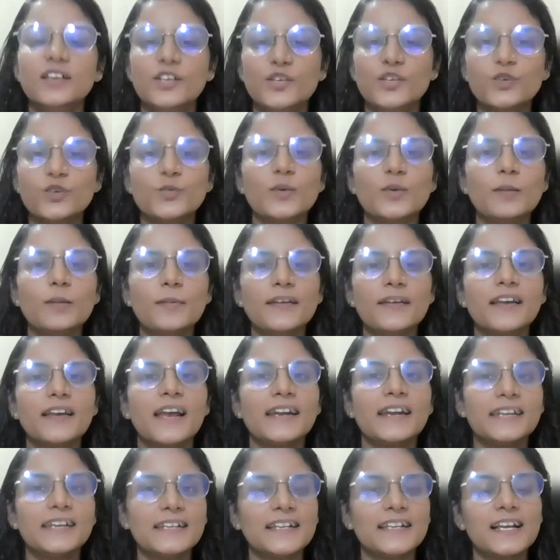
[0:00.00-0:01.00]
you will be
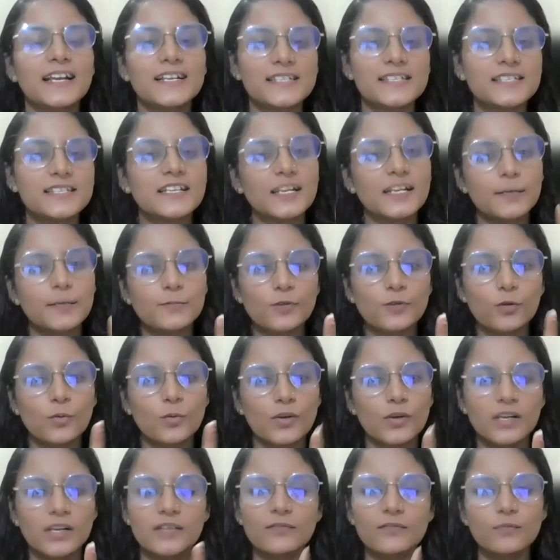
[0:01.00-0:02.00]
writing that script
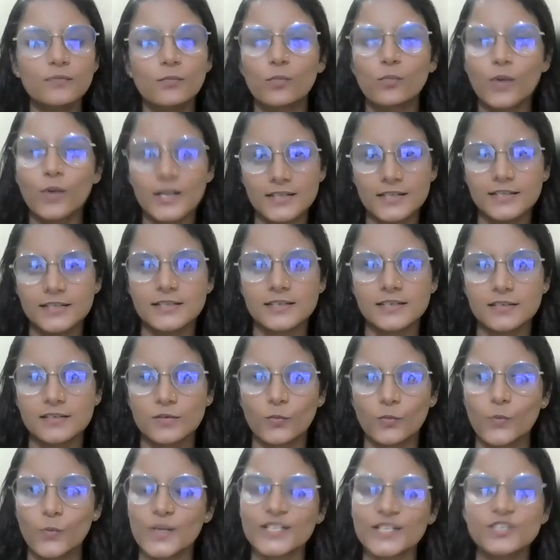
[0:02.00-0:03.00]
only
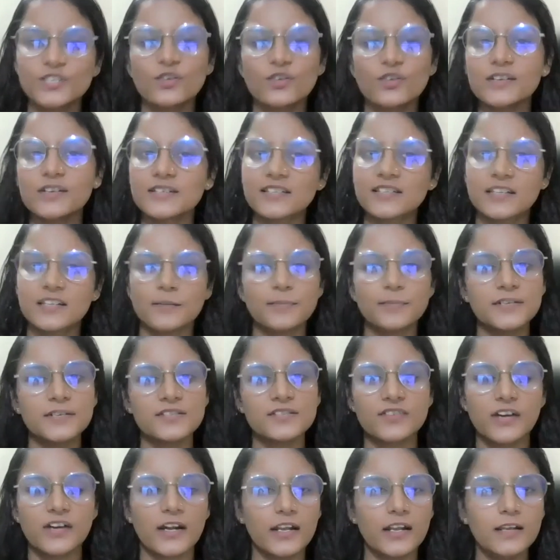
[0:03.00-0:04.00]
once. Once your script
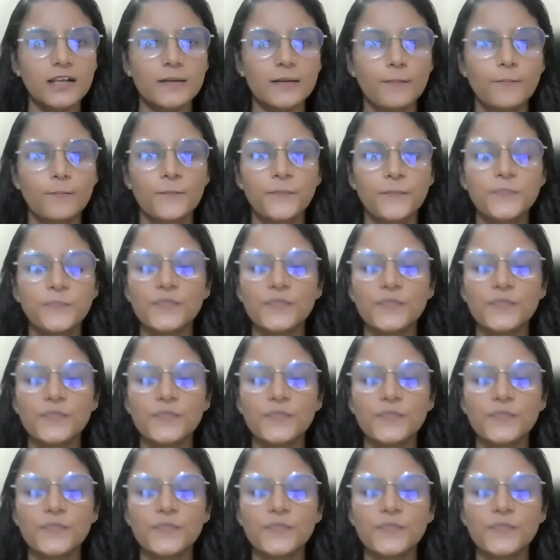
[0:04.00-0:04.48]
is ready,